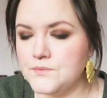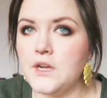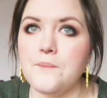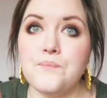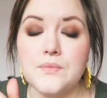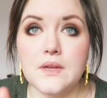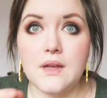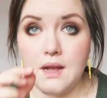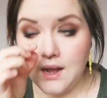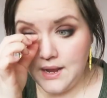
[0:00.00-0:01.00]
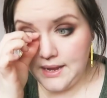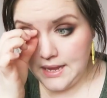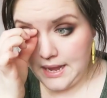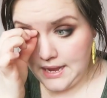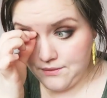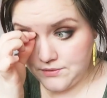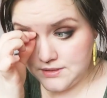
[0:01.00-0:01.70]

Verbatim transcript: So I have